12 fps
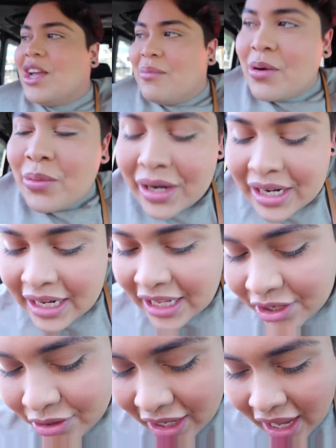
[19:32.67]
No, but we're gonna
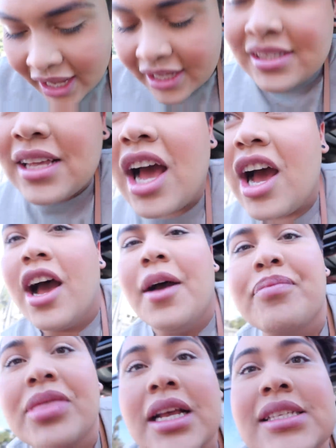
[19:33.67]
eat you guys
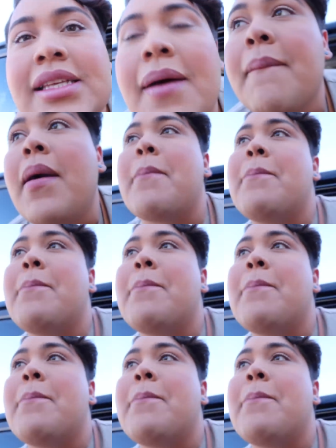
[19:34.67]
um some